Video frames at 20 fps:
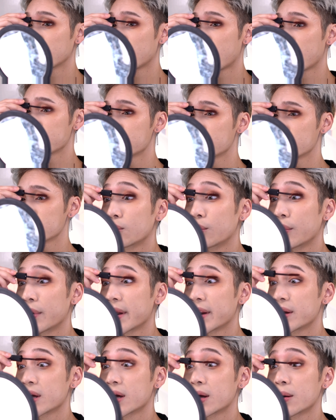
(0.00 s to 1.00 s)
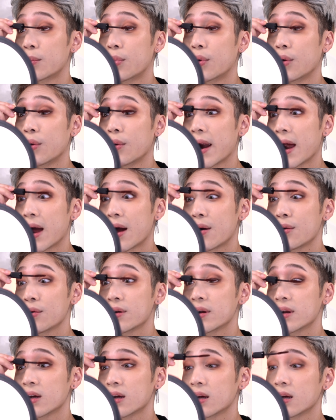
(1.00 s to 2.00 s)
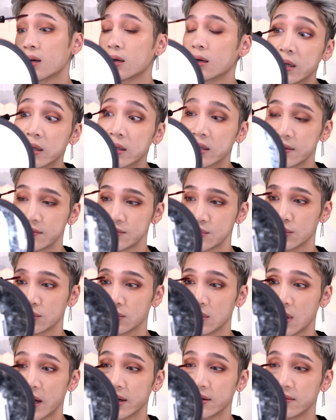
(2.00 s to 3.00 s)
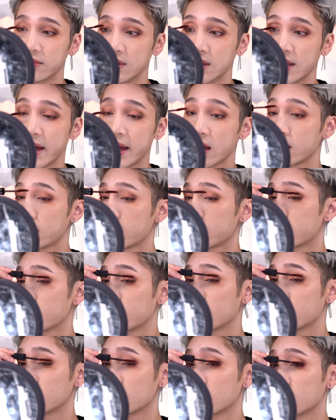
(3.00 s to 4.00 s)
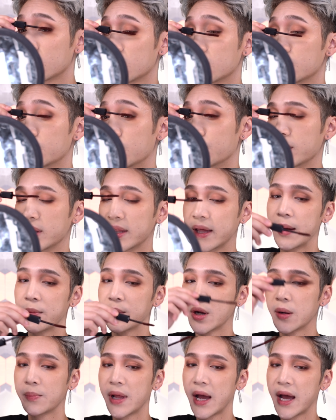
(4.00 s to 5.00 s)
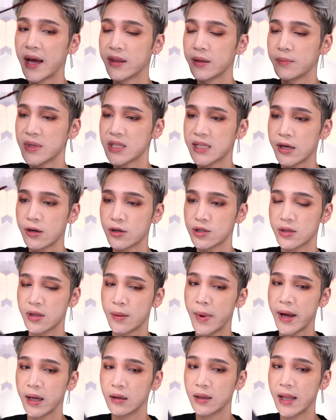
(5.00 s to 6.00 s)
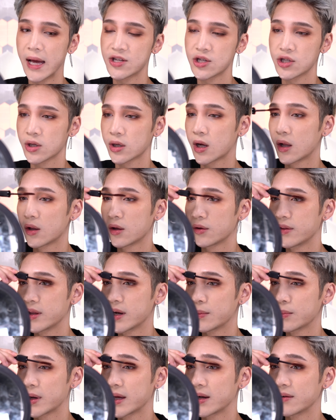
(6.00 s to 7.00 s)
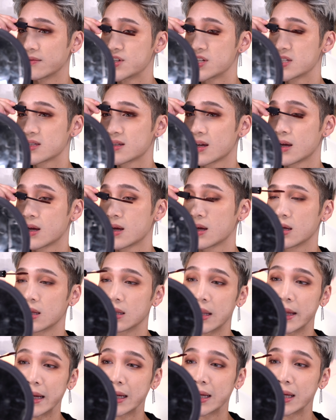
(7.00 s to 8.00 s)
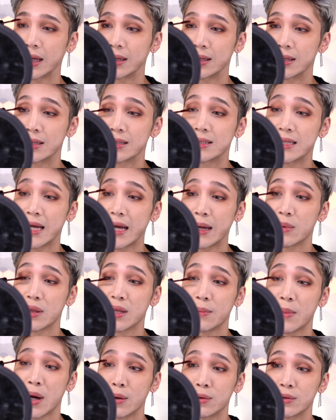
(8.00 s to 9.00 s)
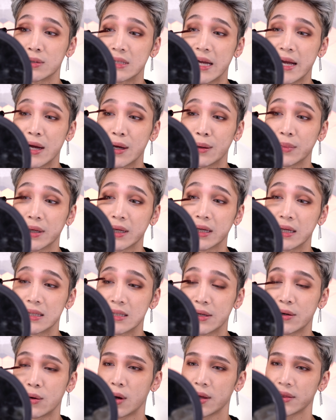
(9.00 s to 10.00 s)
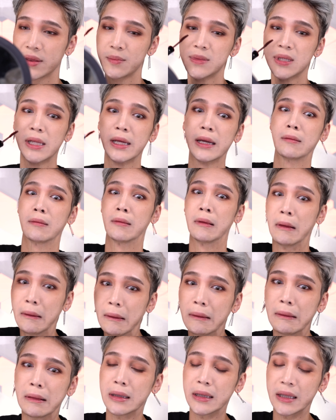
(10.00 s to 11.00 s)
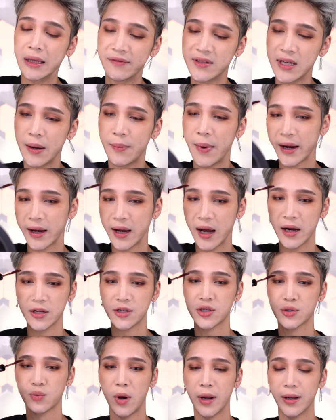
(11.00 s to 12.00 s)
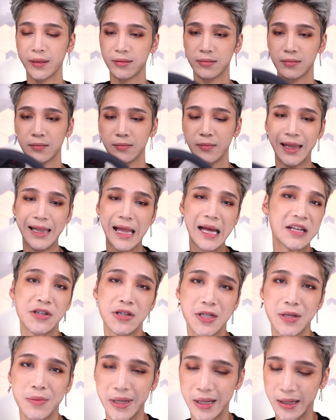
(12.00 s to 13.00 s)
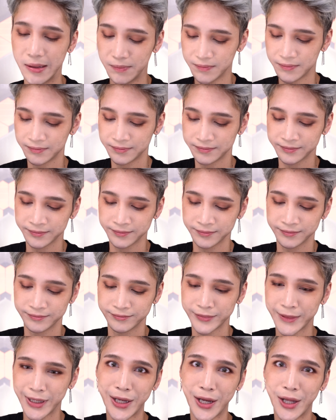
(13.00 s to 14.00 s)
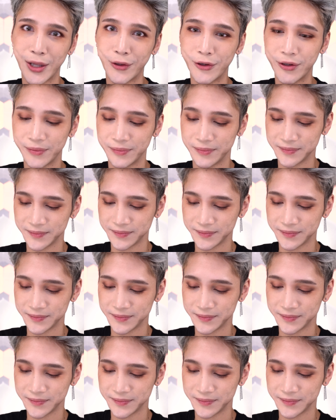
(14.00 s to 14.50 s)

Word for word: lashes red-brown. It gives you a lot of length, but really I'm going to apply the mascara so that my lashes are colored, then I'm kind of just like taming them hose down because I don't want them to like lift up. I kind of just want my lashes to be colored.